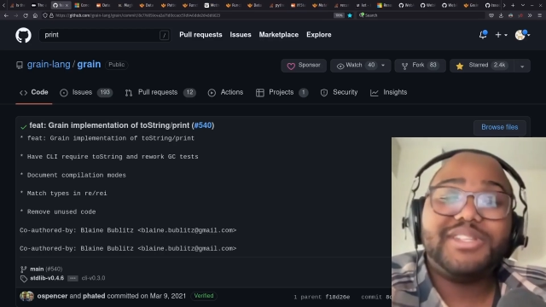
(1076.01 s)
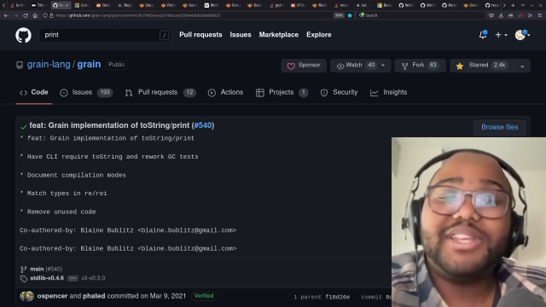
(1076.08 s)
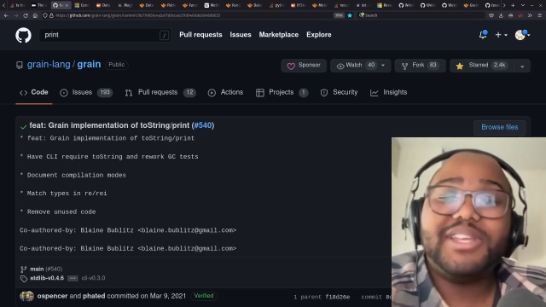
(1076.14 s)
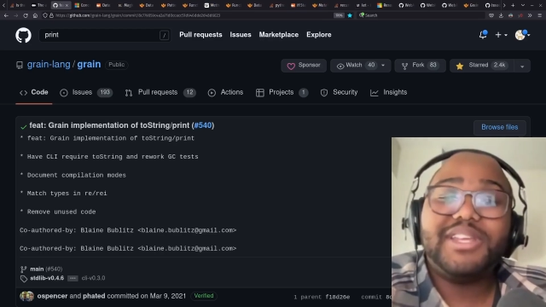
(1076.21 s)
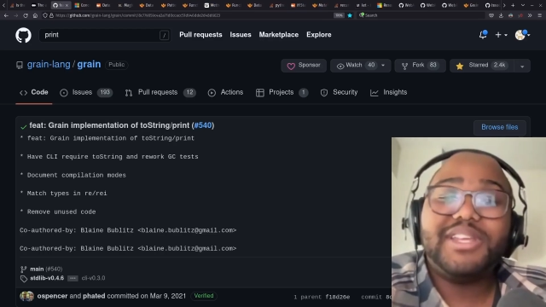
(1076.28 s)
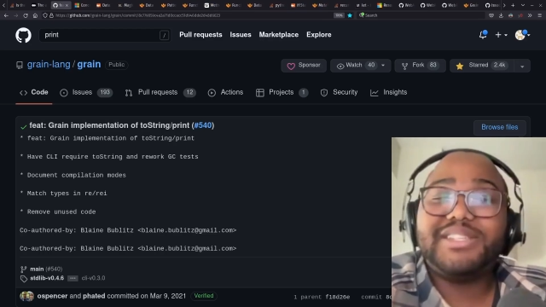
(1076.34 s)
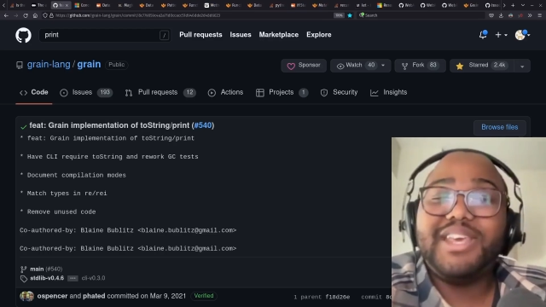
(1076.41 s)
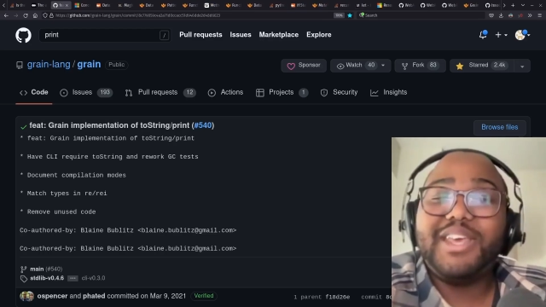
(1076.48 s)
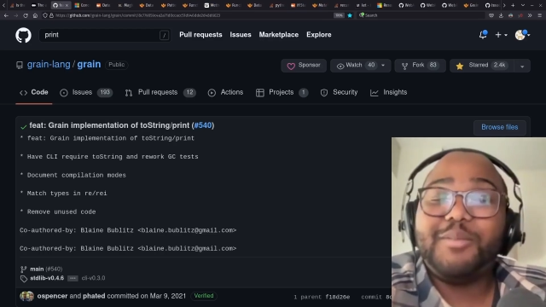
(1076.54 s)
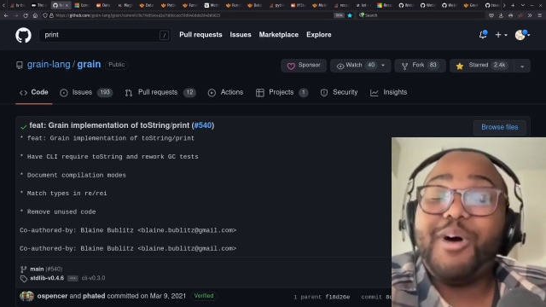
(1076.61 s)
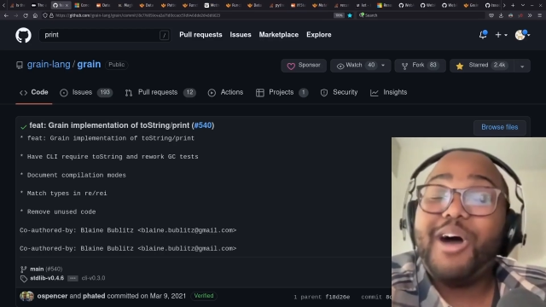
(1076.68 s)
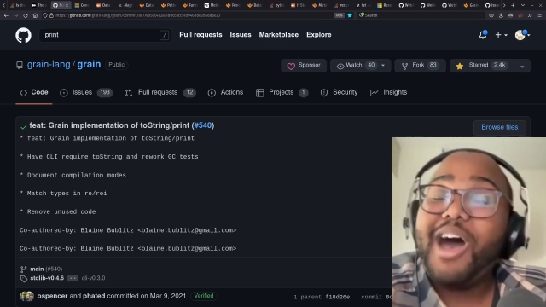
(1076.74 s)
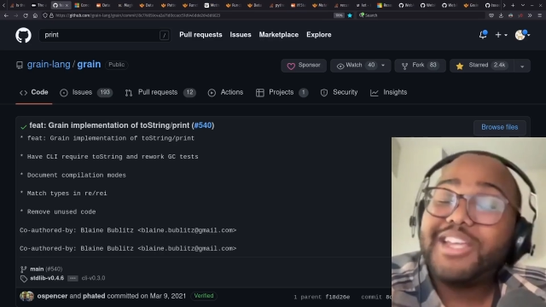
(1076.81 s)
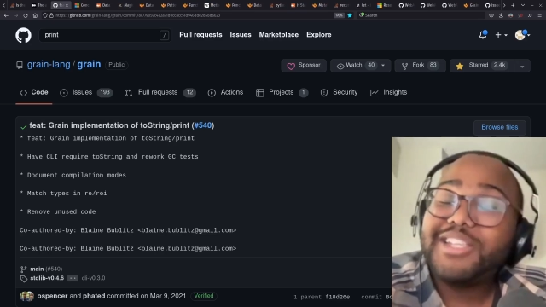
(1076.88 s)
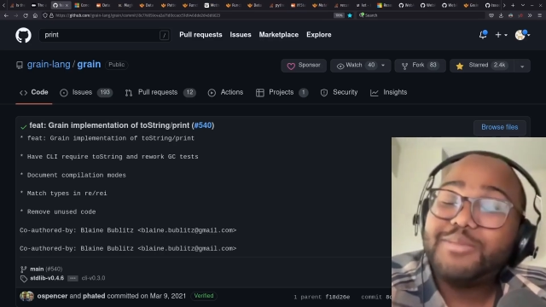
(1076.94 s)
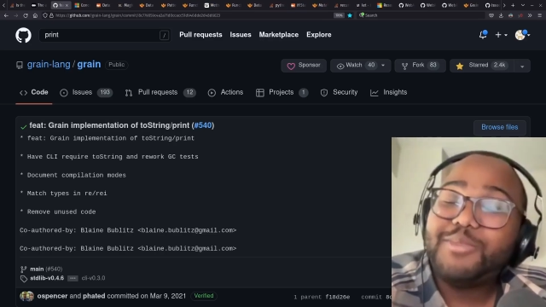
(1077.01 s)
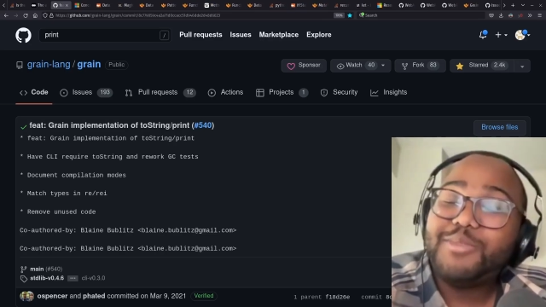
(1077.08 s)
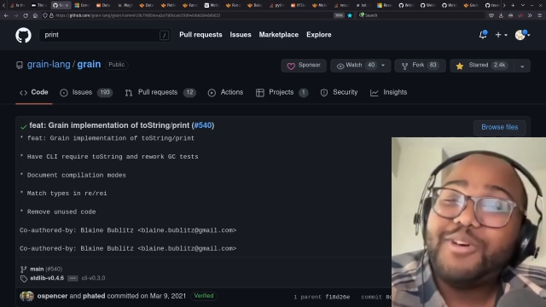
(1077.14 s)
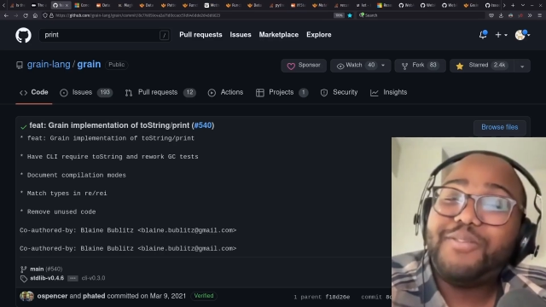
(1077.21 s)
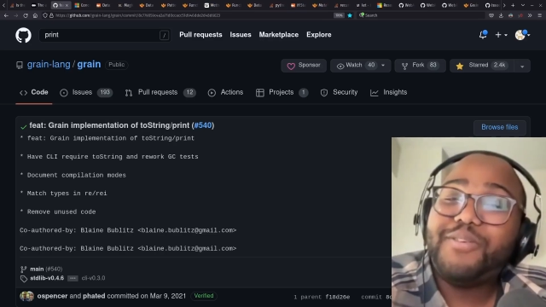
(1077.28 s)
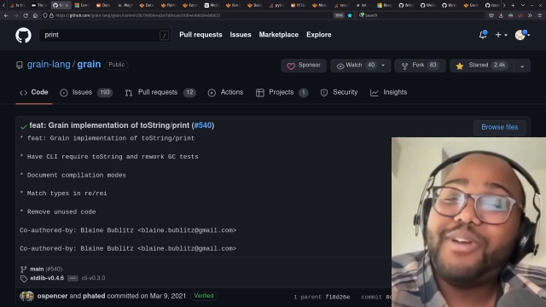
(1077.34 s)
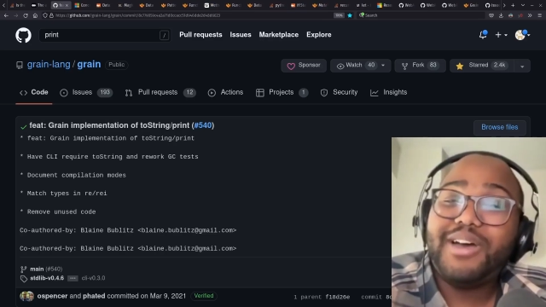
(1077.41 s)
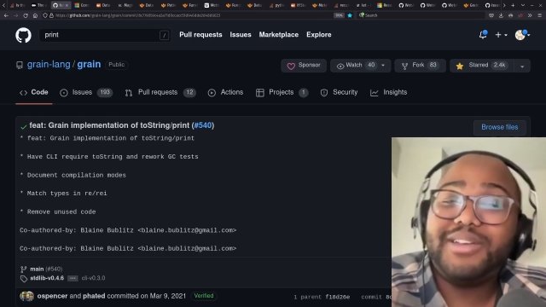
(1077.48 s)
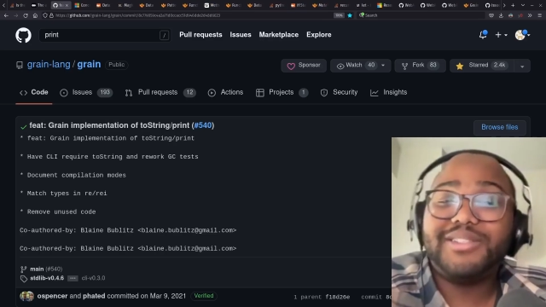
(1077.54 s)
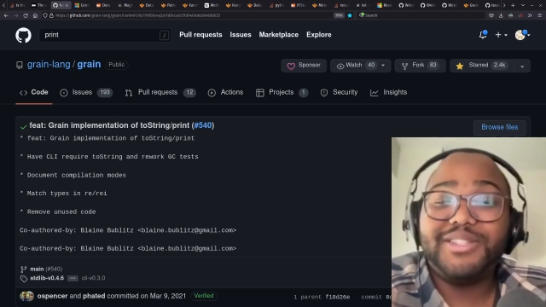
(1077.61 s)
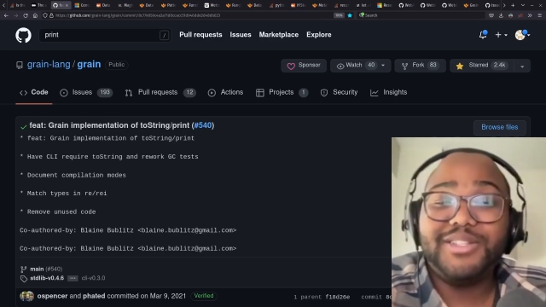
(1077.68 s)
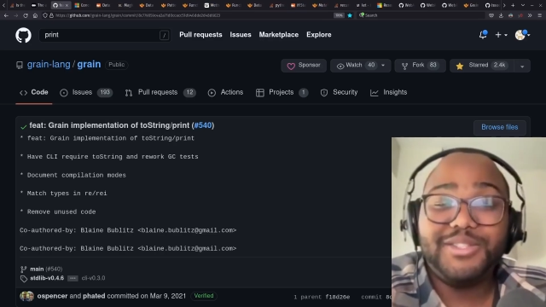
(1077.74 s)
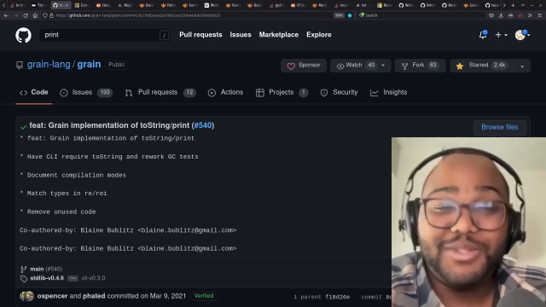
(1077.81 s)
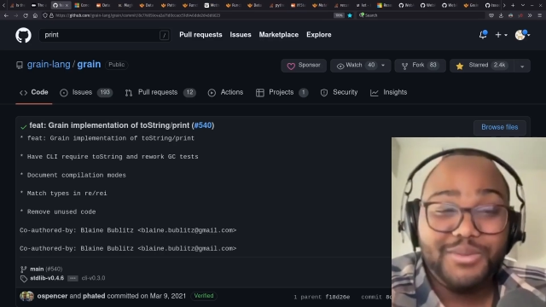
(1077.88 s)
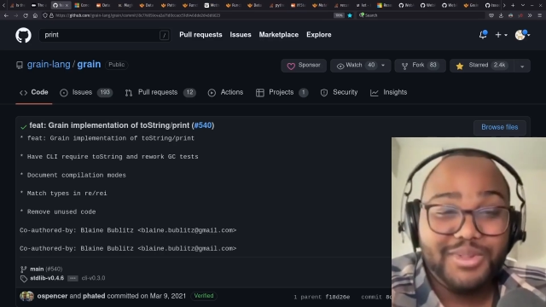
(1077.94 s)
is it possible for us
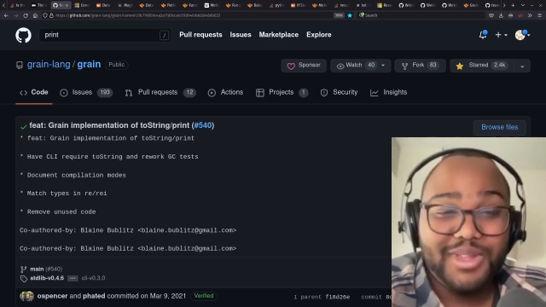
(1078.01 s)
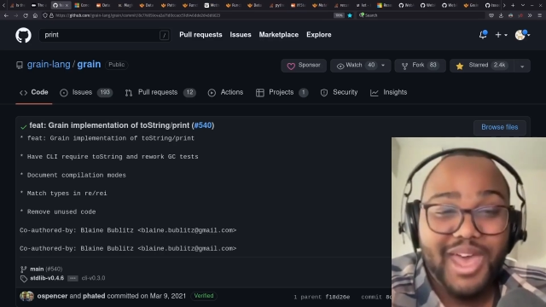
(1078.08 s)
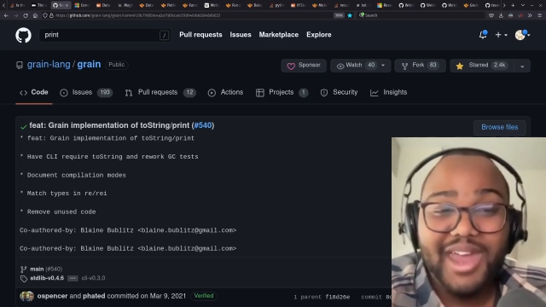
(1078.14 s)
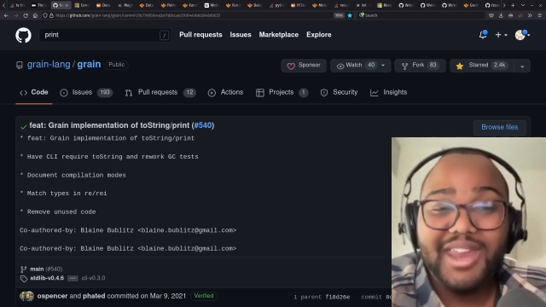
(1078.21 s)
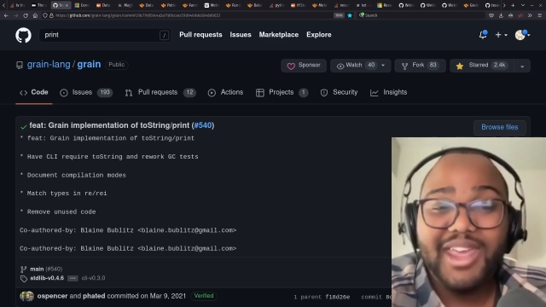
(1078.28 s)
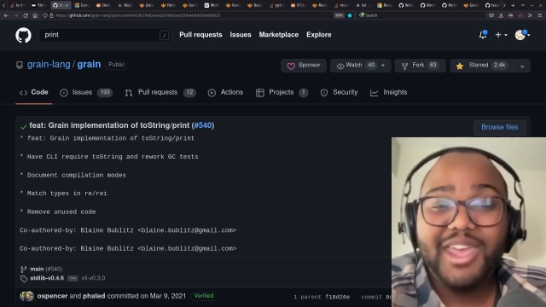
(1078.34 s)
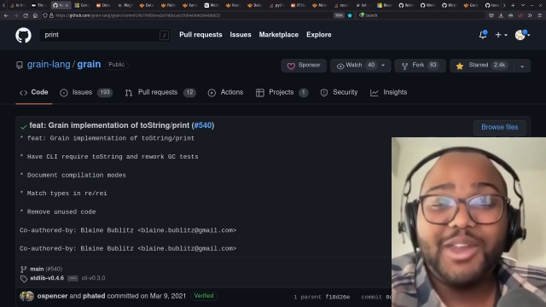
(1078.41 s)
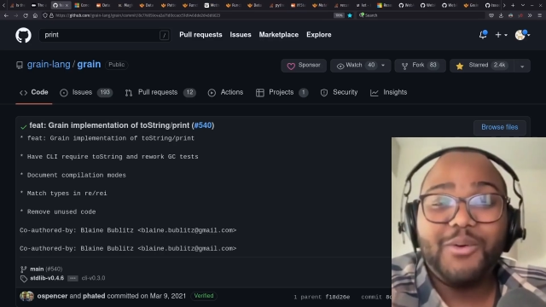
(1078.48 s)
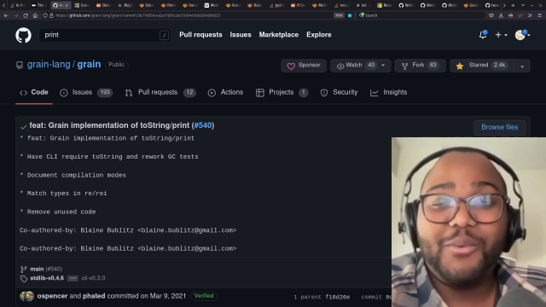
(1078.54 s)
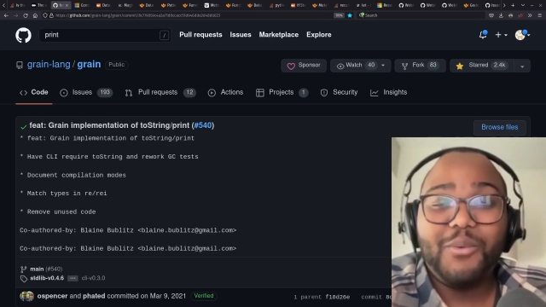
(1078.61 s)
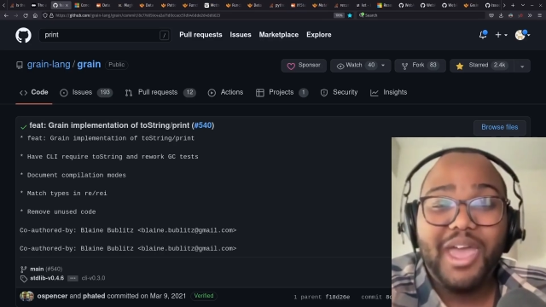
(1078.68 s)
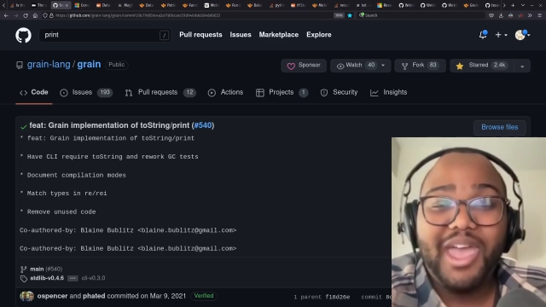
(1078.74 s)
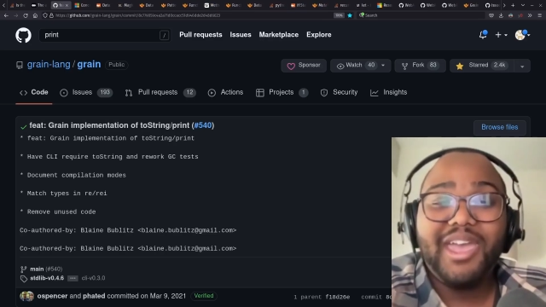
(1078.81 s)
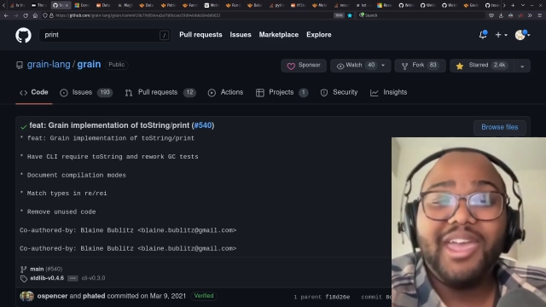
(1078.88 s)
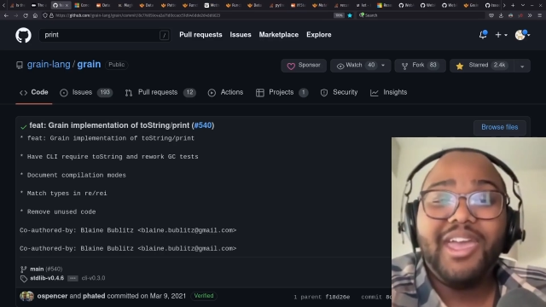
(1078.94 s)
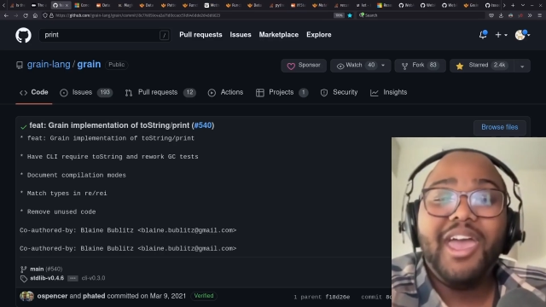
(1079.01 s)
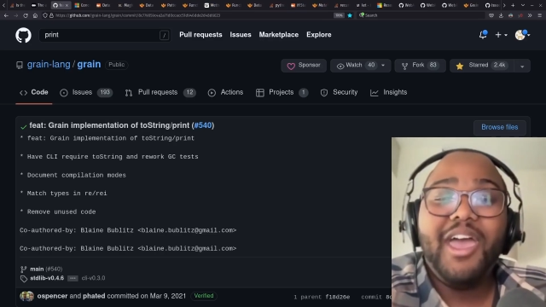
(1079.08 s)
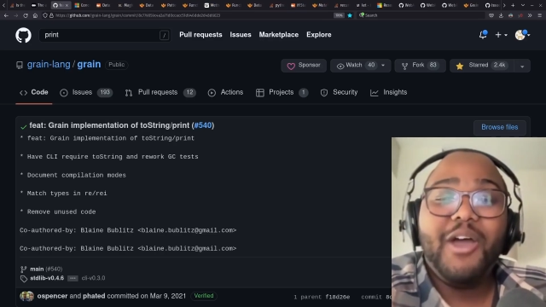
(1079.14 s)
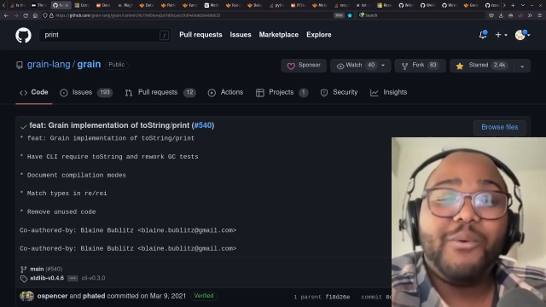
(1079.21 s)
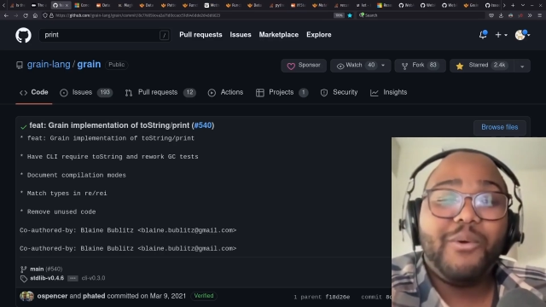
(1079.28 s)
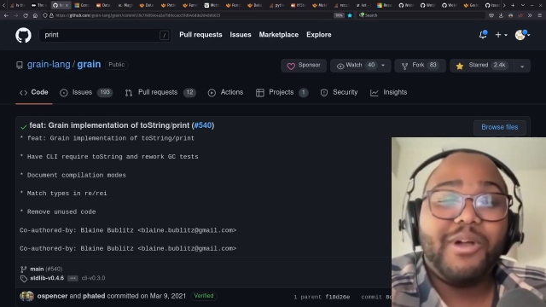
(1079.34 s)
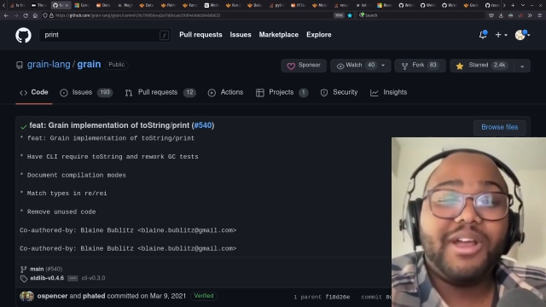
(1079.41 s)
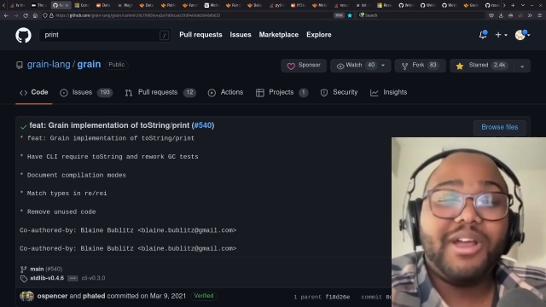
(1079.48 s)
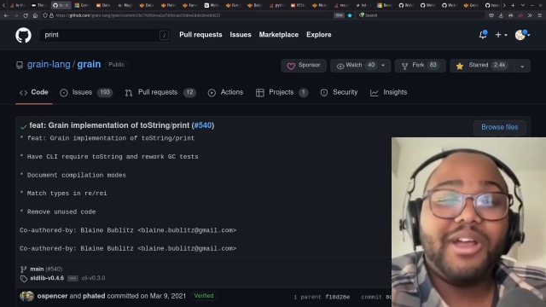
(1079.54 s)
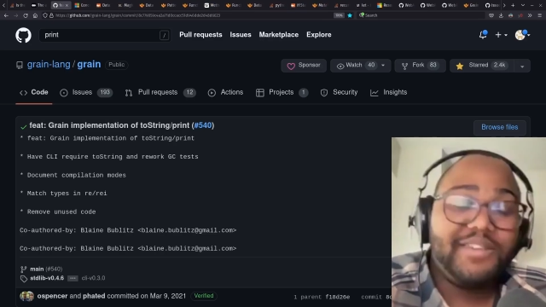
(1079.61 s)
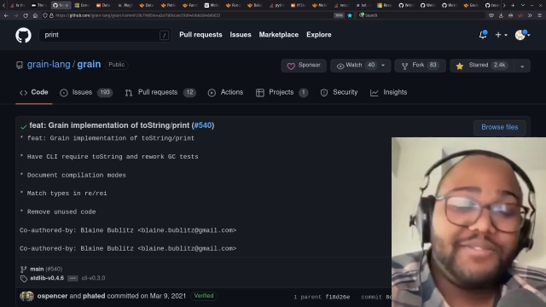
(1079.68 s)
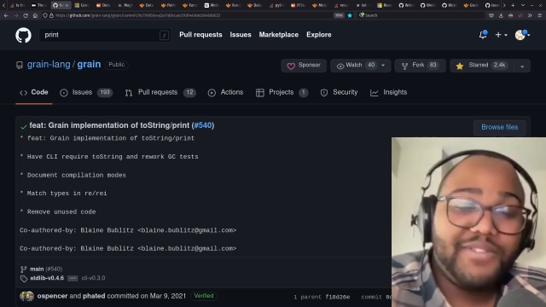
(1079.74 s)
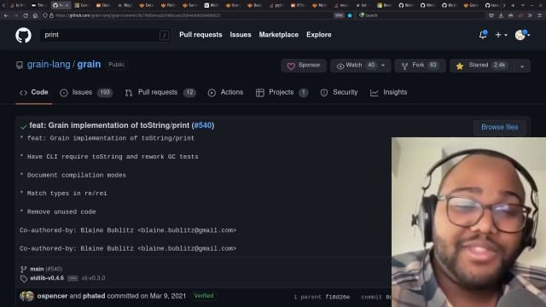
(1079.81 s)
to do that in a way where even